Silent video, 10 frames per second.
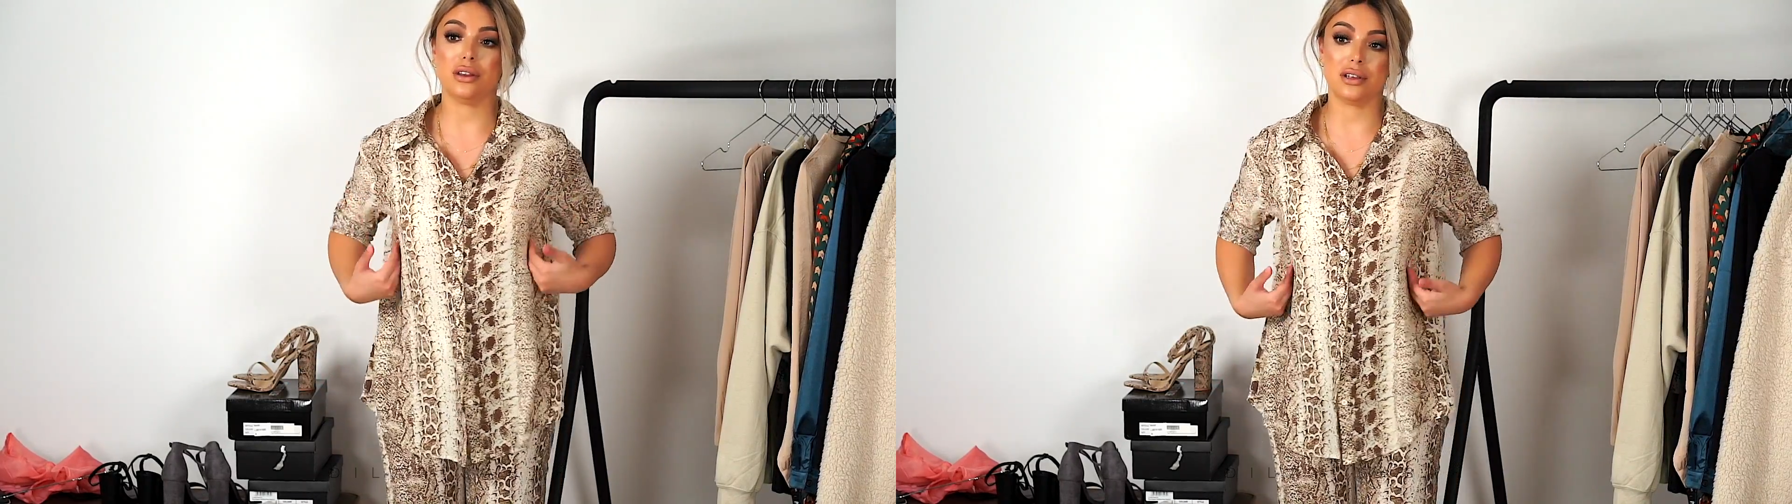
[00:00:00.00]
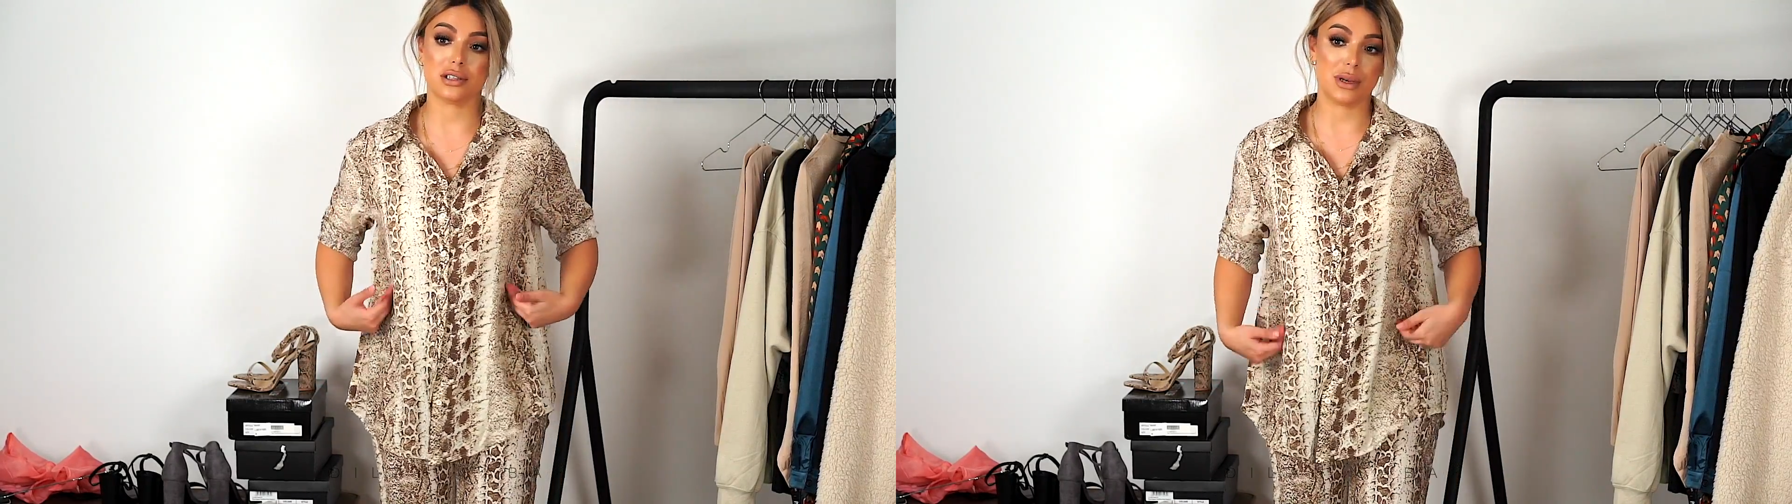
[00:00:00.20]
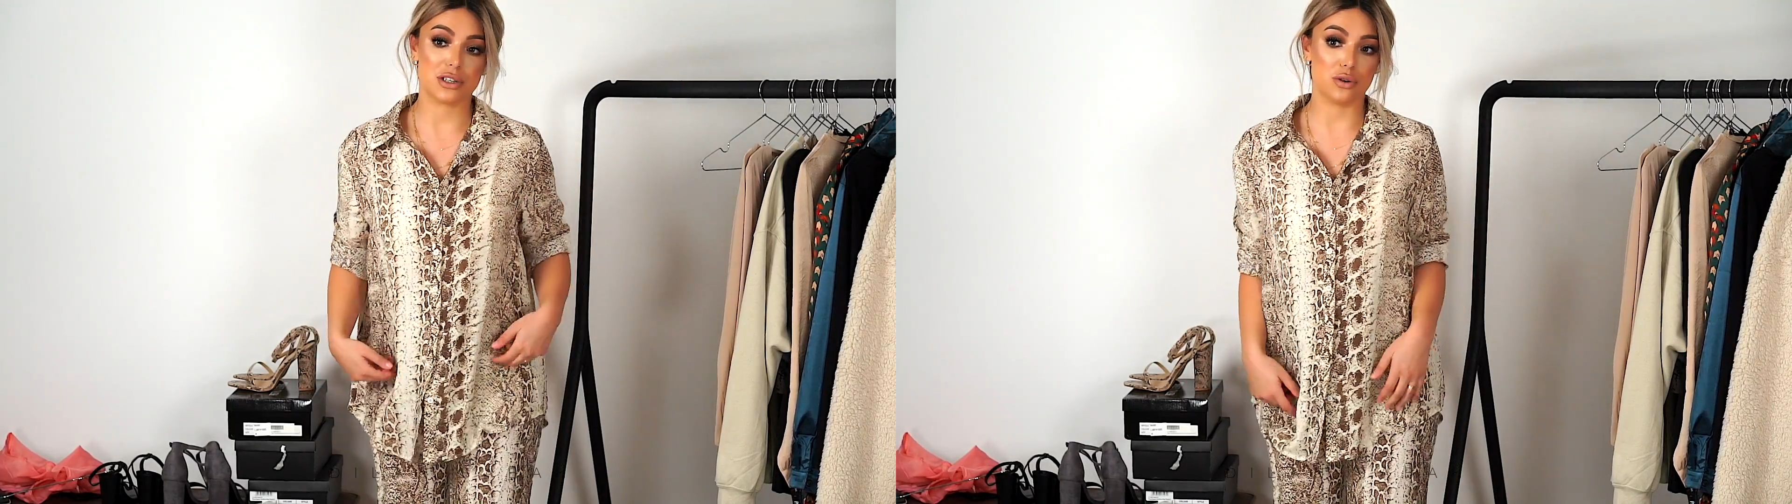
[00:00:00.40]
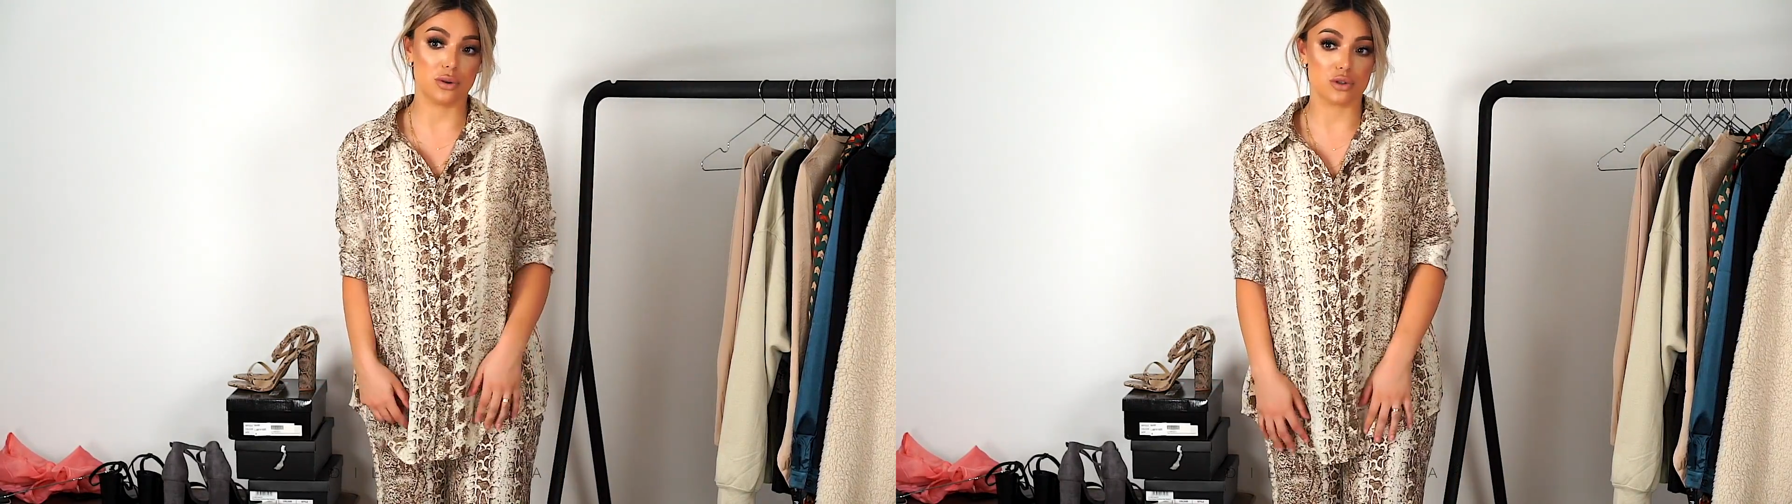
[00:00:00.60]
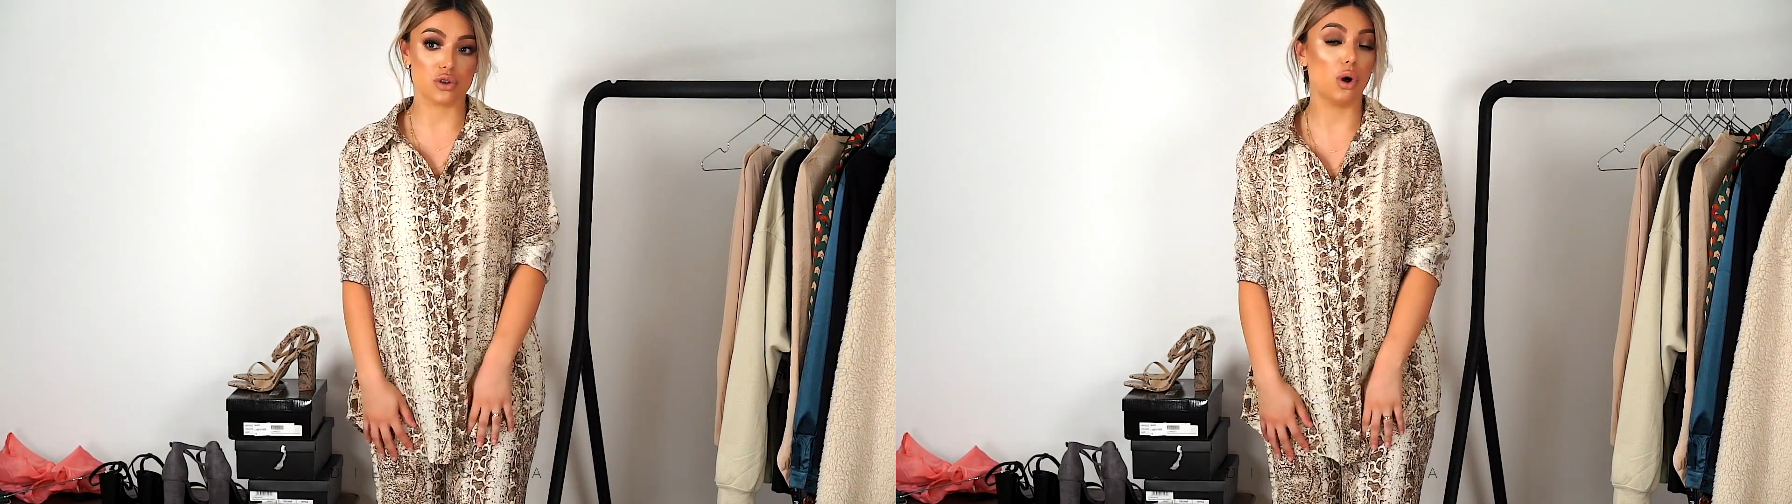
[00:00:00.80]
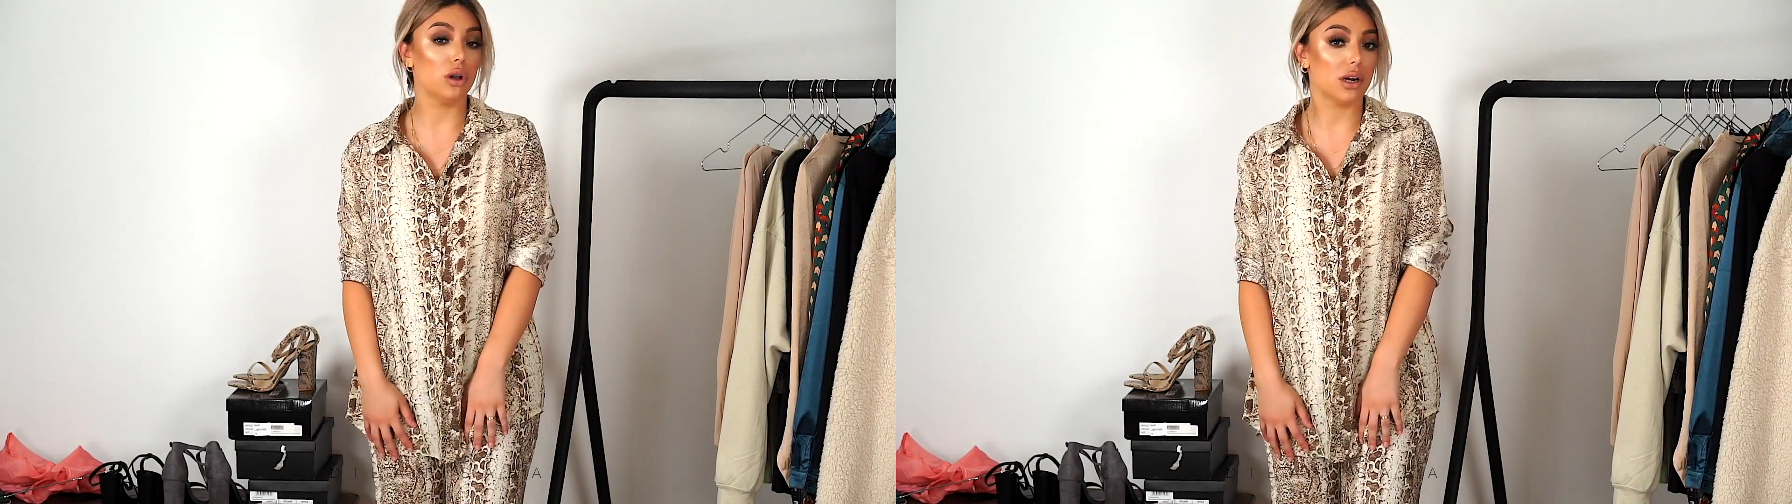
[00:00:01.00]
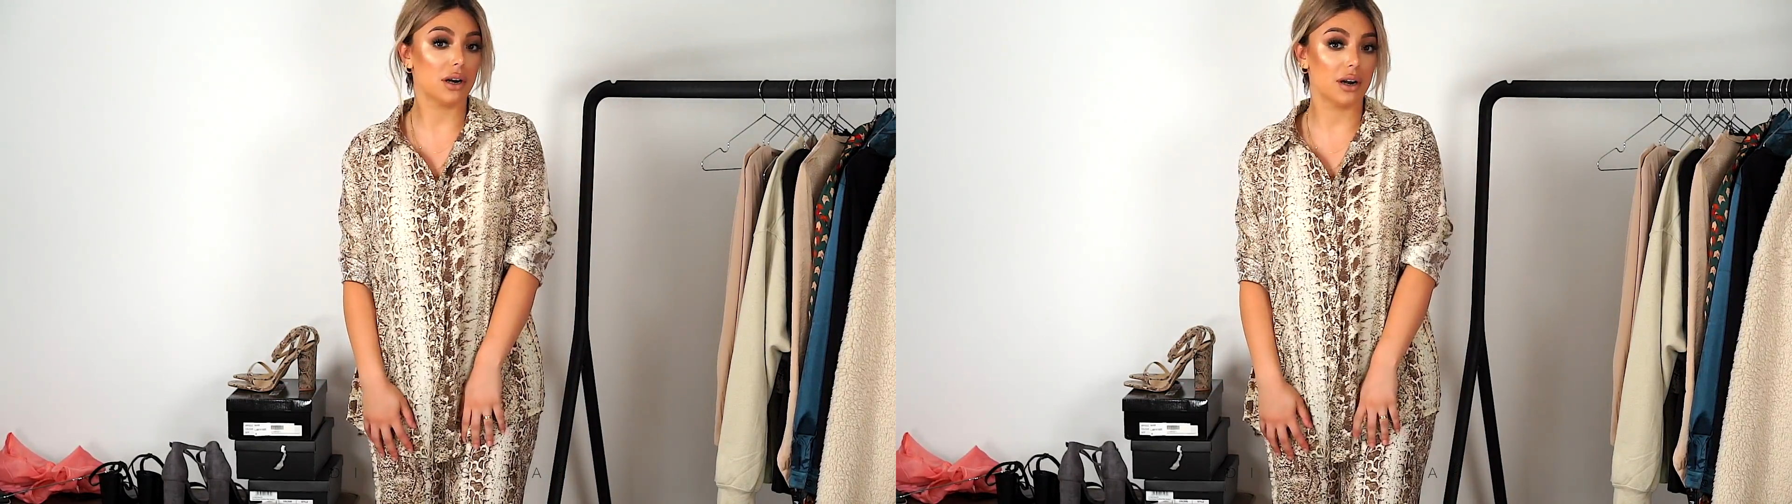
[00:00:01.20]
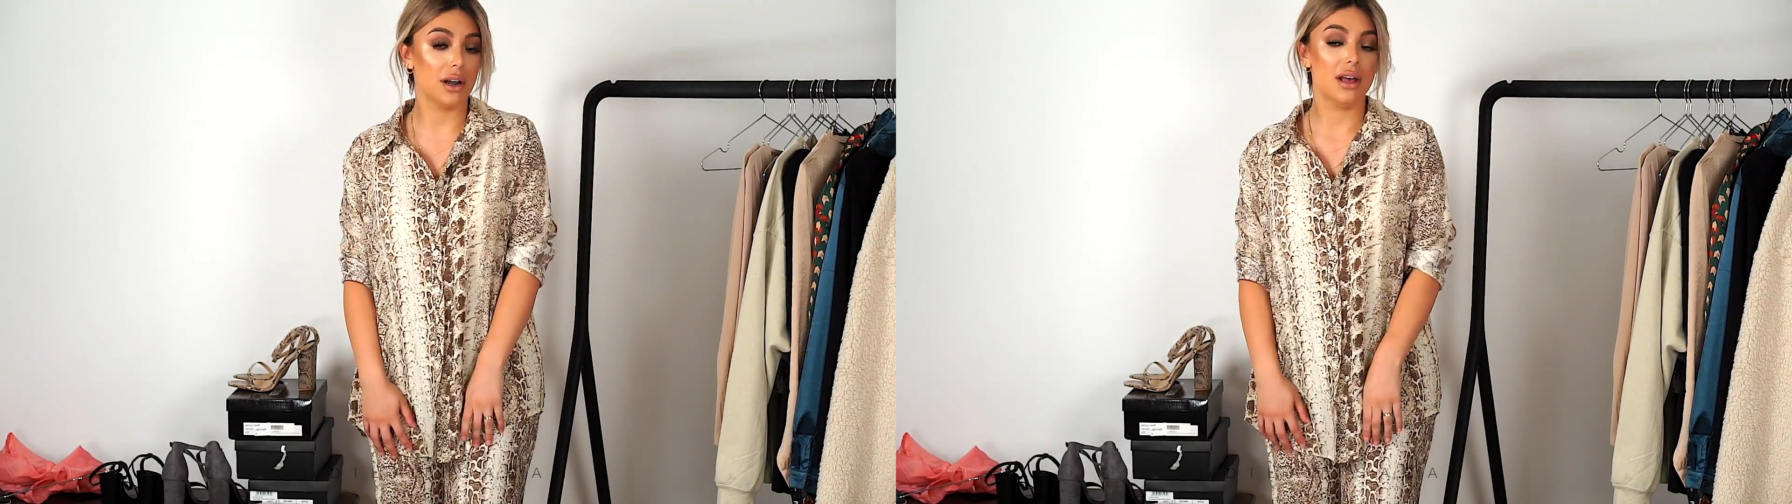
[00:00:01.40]
This makes you
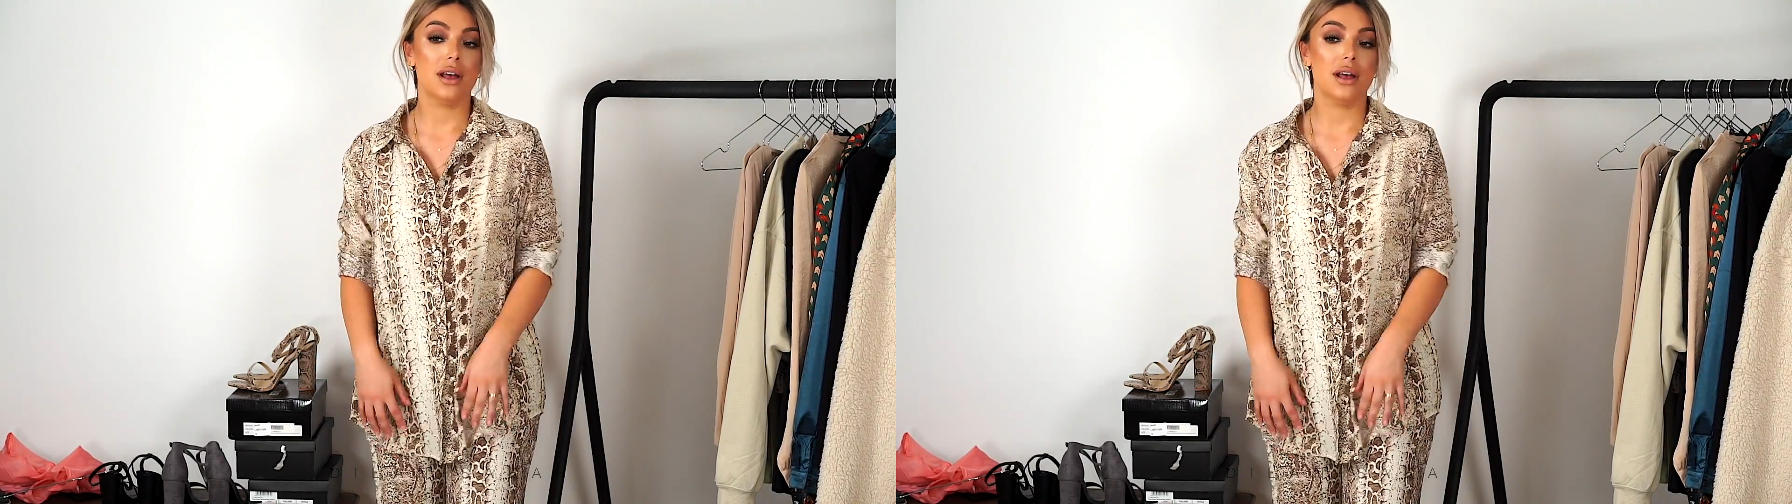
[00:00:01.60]
taller,